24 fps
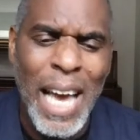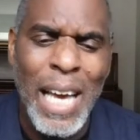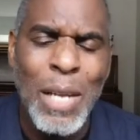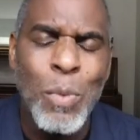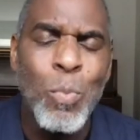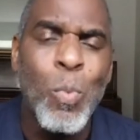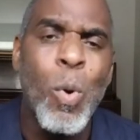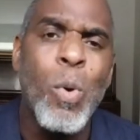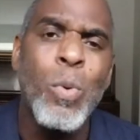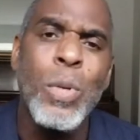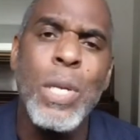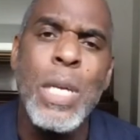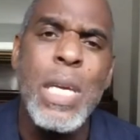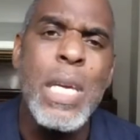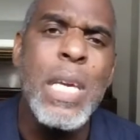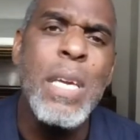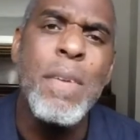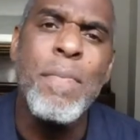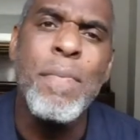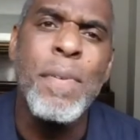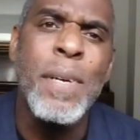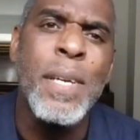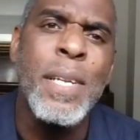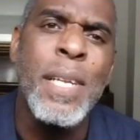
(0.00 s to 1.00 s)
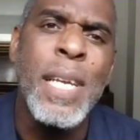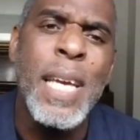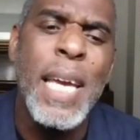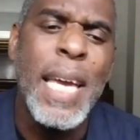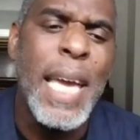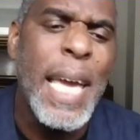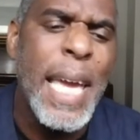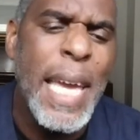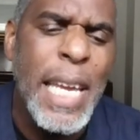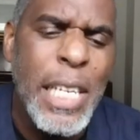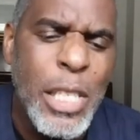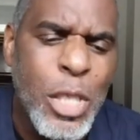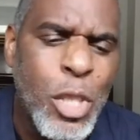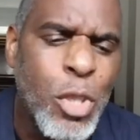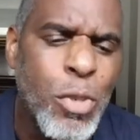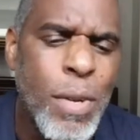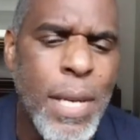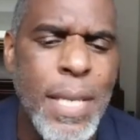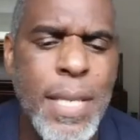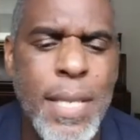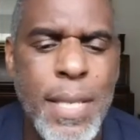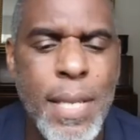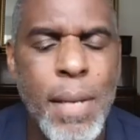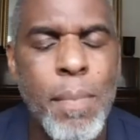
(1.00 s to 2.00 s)
and won't even
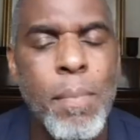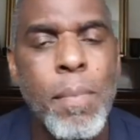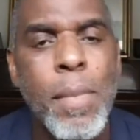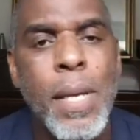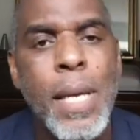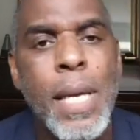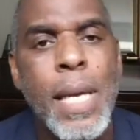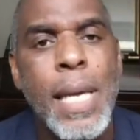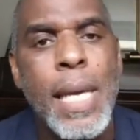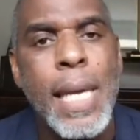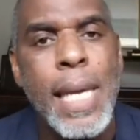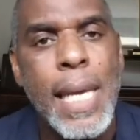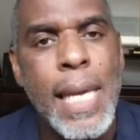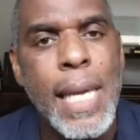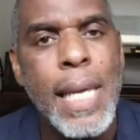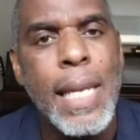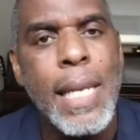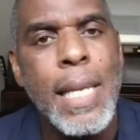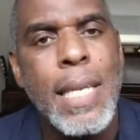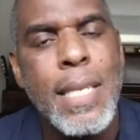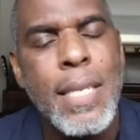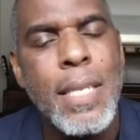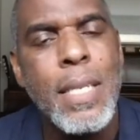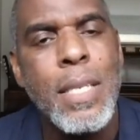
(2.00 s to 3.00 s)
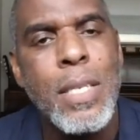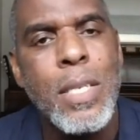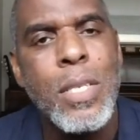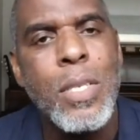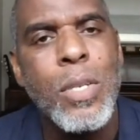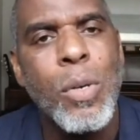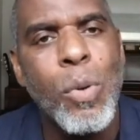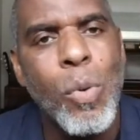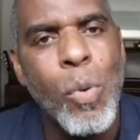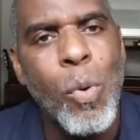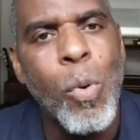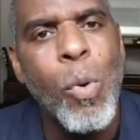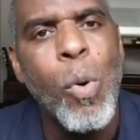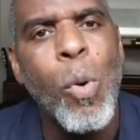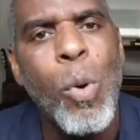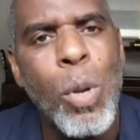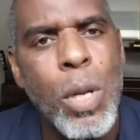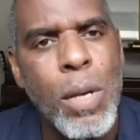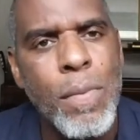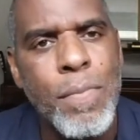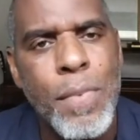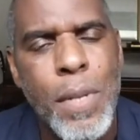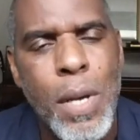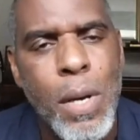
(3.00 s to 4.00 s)
interest him. He listens to all
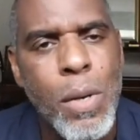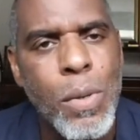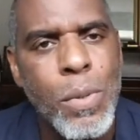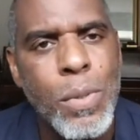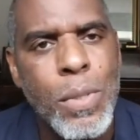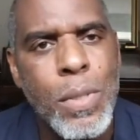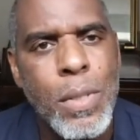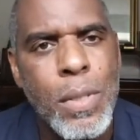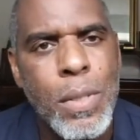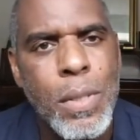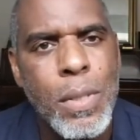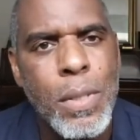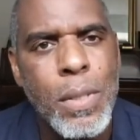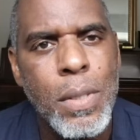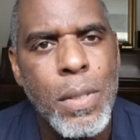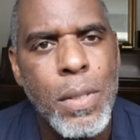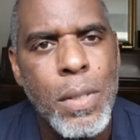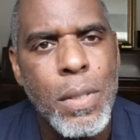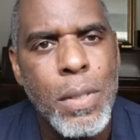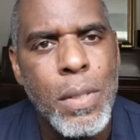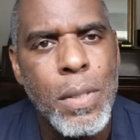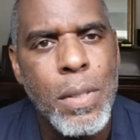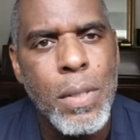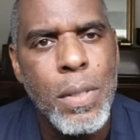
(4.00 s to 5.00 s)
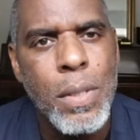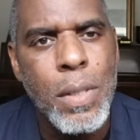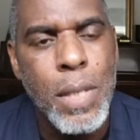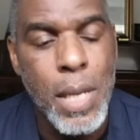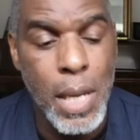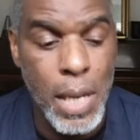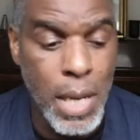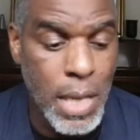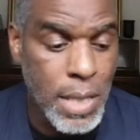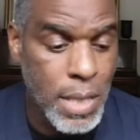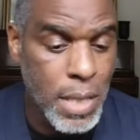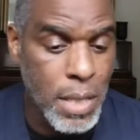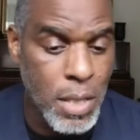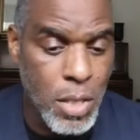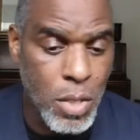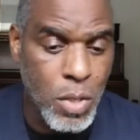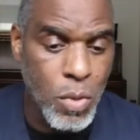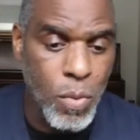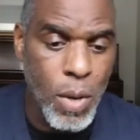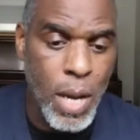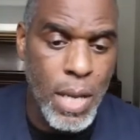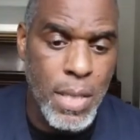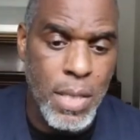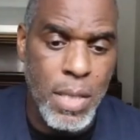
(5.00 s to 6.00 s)
of those. He listens
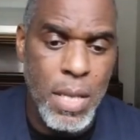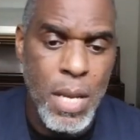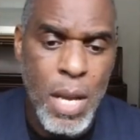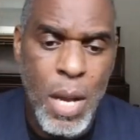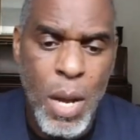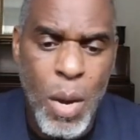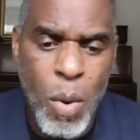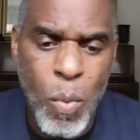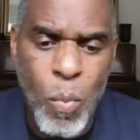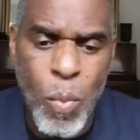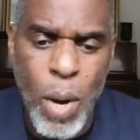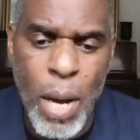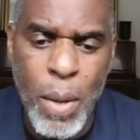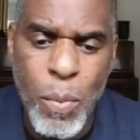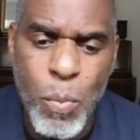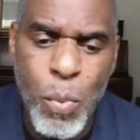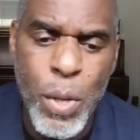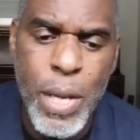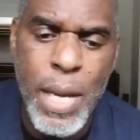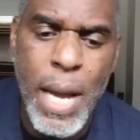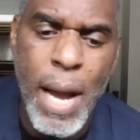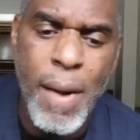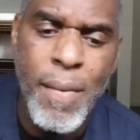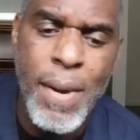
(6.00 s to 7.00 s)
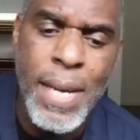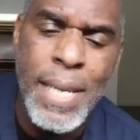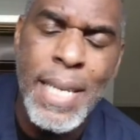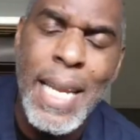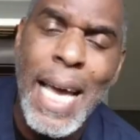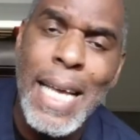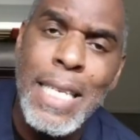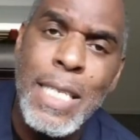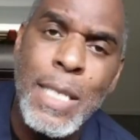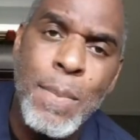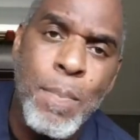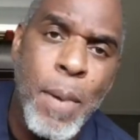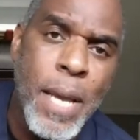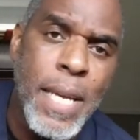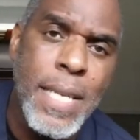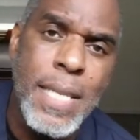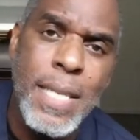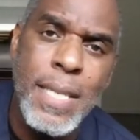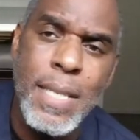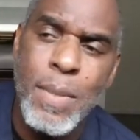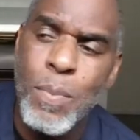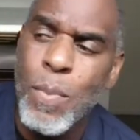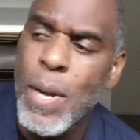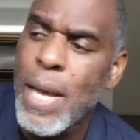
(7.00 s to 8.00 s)
to us when we are in that
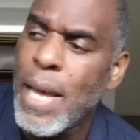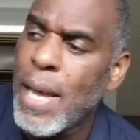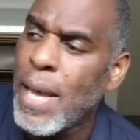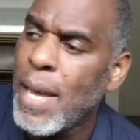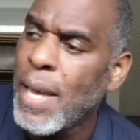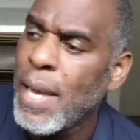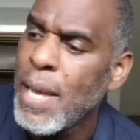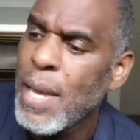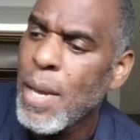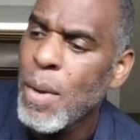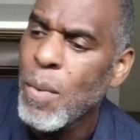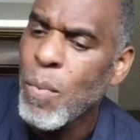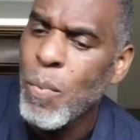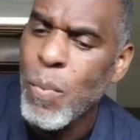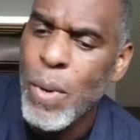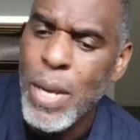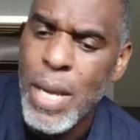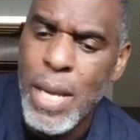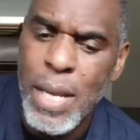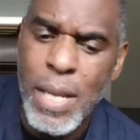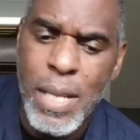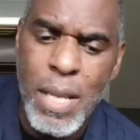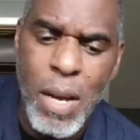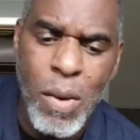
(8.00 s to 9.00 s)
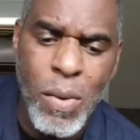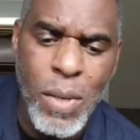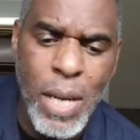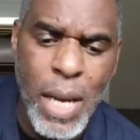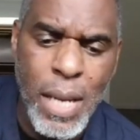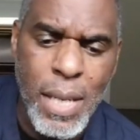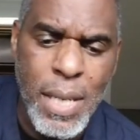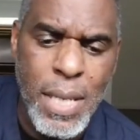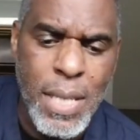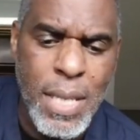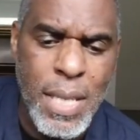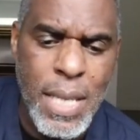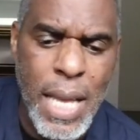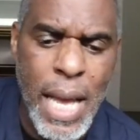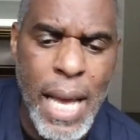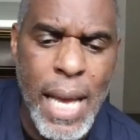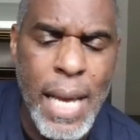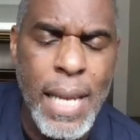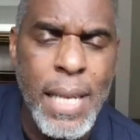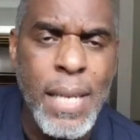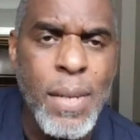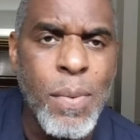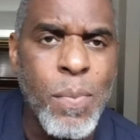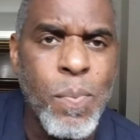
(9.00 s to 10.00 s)
space where we don't
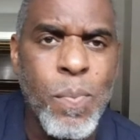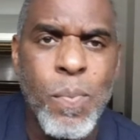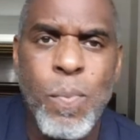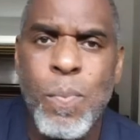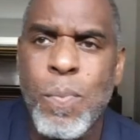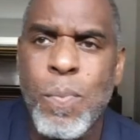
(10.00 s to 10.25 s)
understand